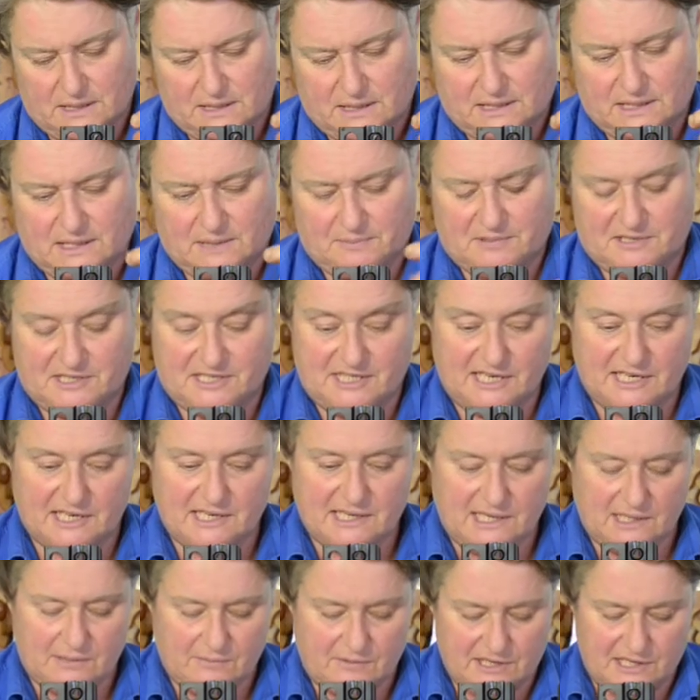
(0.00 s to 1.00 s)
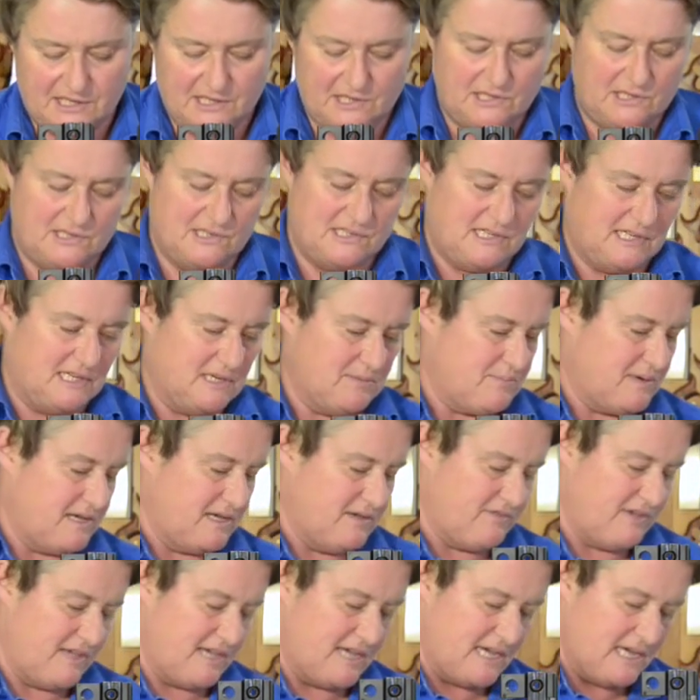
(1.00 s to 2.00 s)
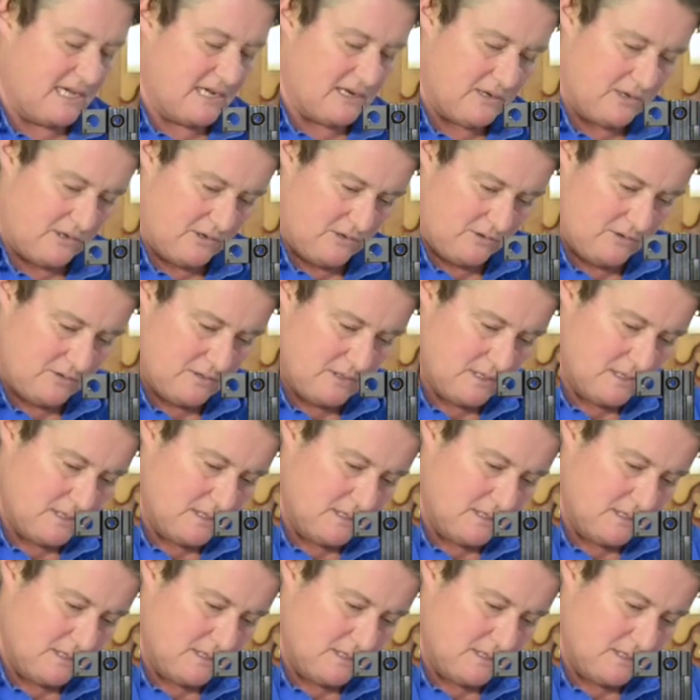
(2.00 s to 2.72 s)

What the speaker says: Now, particularly when you're using a PVA glue,